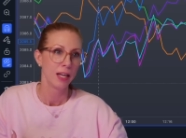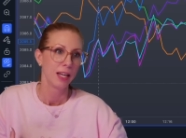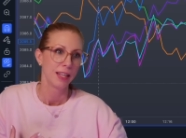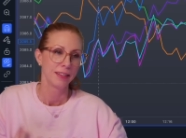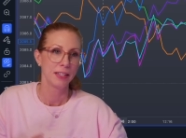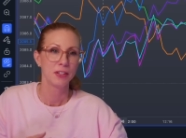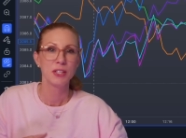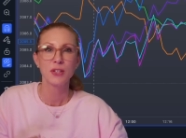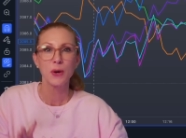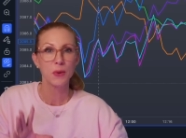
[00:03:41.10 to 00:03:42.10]
the,
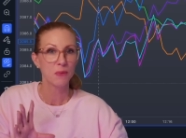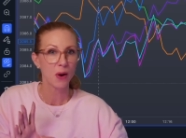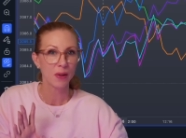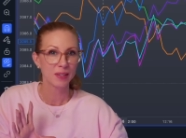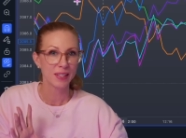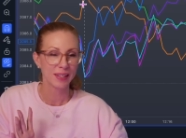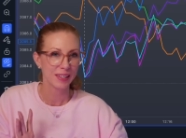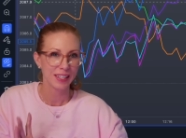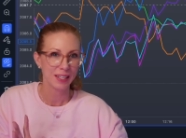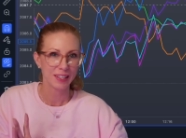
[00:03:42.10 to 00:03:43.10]
these are the
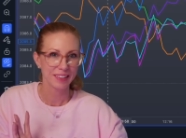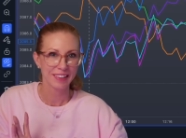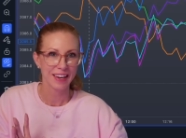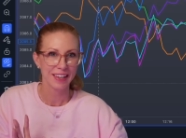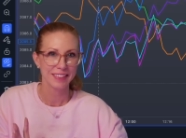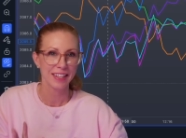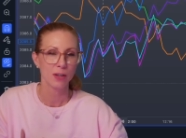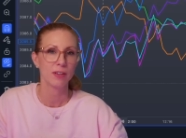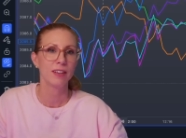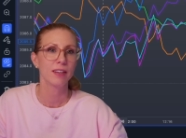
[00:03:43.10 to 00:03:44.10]
volatility guys
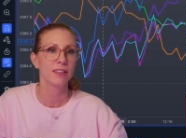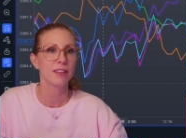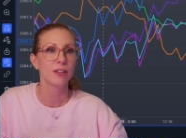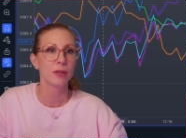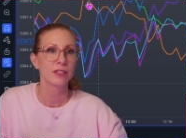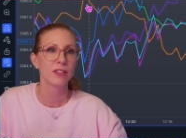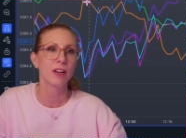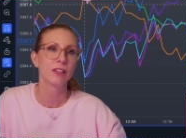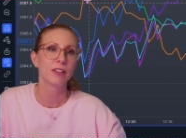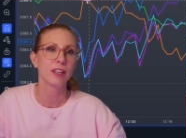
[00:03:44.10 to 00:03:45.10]
down here, the US
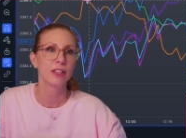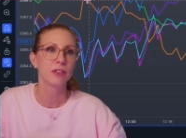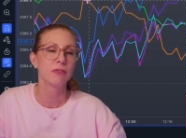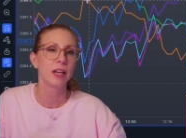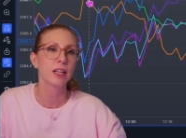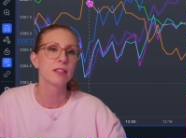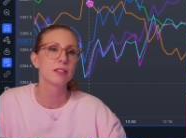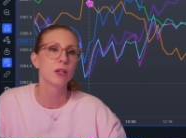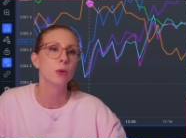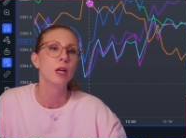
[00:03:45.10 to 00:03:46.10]
dollar and the VIX.
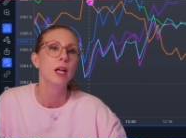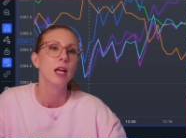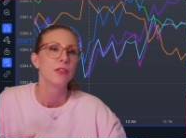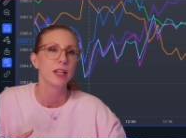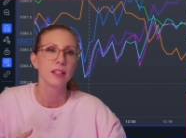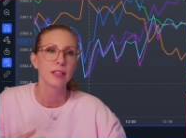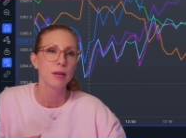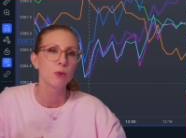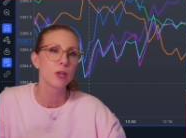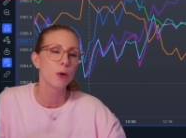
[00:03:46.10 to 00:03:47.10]
So they, they
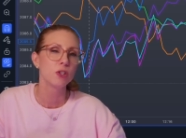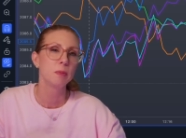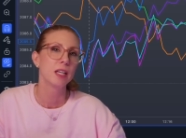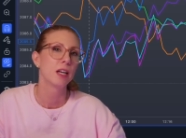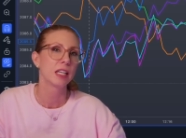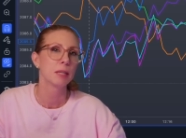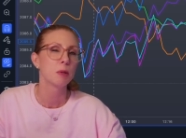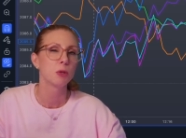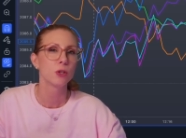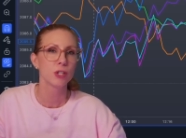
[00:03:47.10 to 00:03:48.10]
won't always be hugging, but
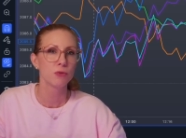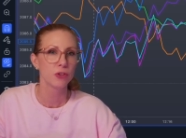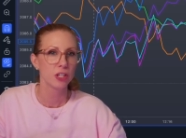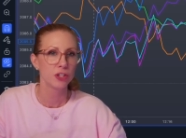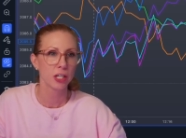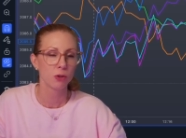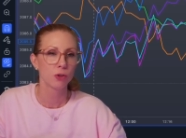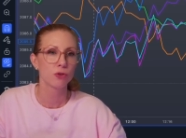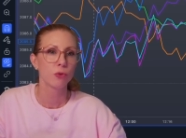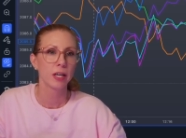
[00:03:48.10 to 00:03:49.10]
we're looking for the general
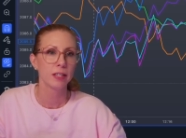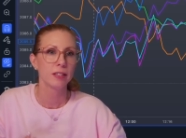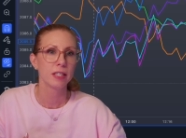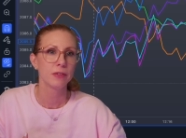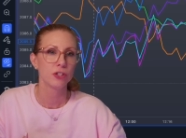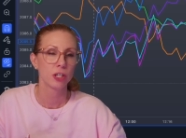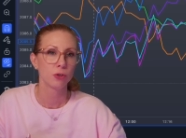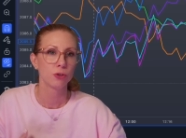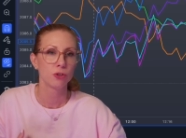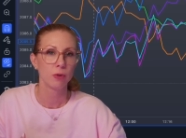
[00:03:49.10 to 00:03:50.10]
trend and the
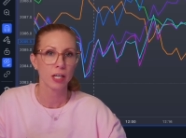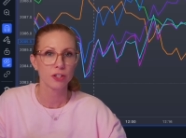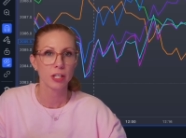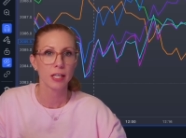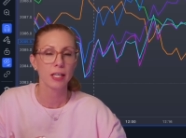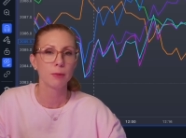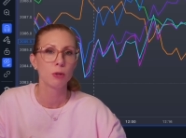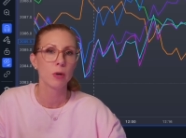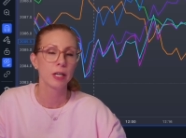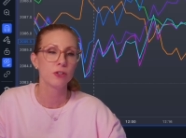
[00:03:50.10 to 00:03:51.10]
general direction. And we
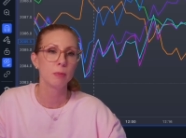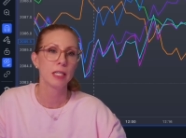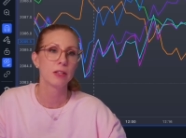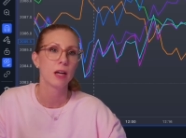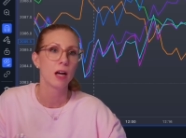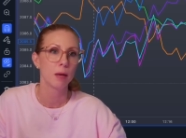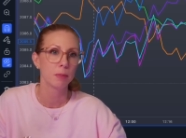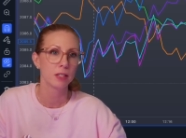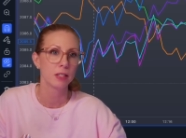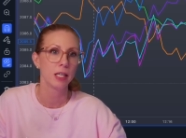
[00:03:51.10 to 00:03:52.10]
want it to be in the
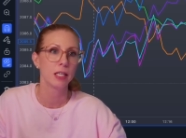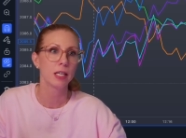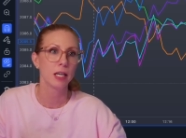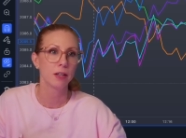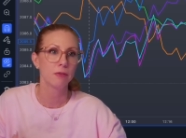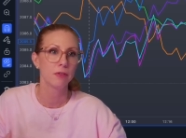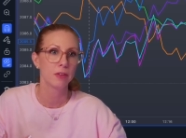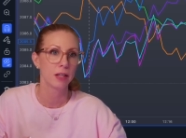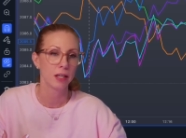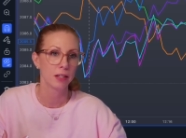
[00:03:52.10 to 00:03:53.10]
opposite of
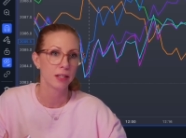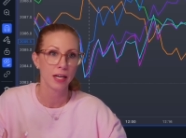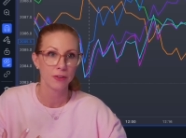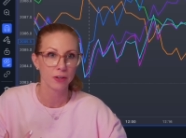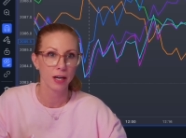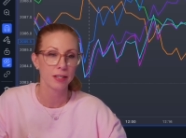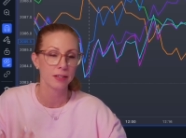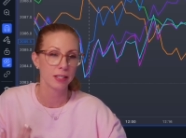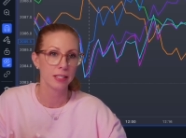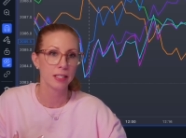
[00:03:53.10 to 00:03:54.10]
the, the other guys,
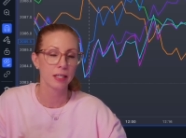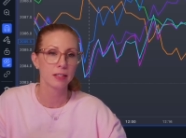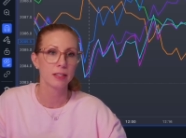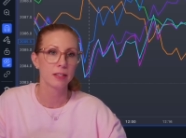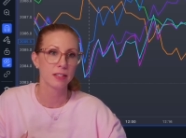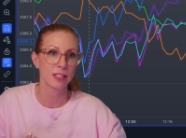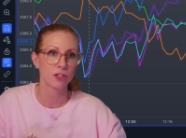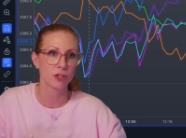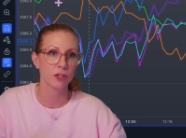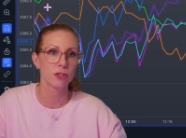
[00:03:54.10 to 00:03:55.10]
the indexes, the
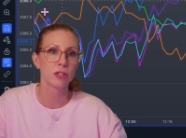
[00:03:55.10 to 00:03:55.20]
sisters.